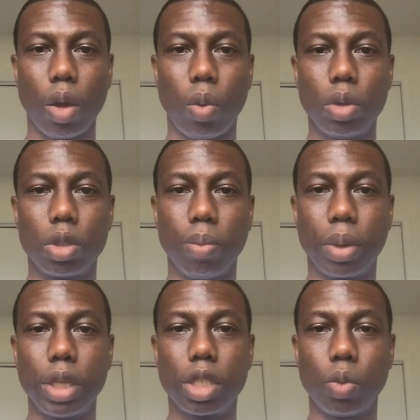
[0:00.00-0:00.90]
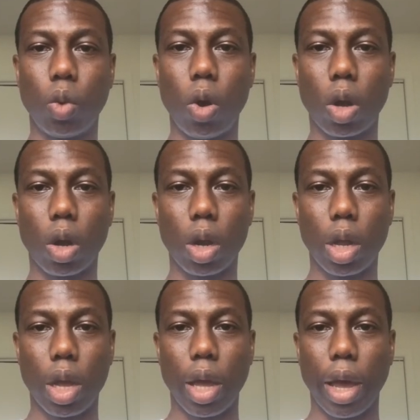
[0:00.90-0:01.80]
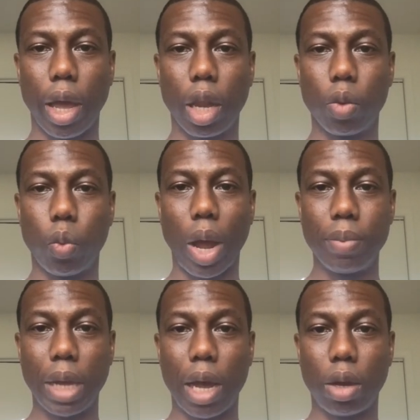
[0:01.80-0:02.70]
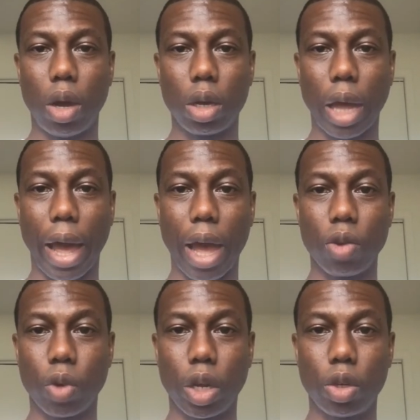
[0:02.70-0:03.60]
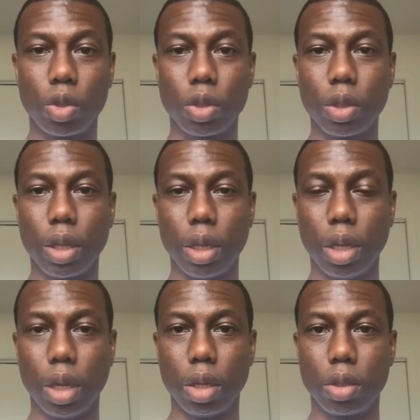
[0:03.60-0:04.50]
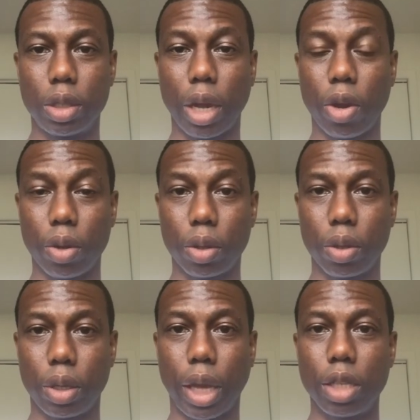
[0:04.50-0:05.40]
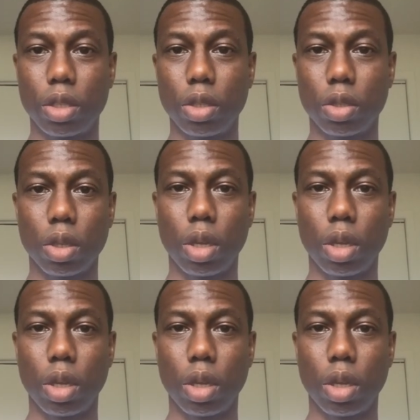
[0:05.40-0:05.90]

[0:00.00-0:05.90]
with some bleach and water and wipe down all the handrails in the staircases.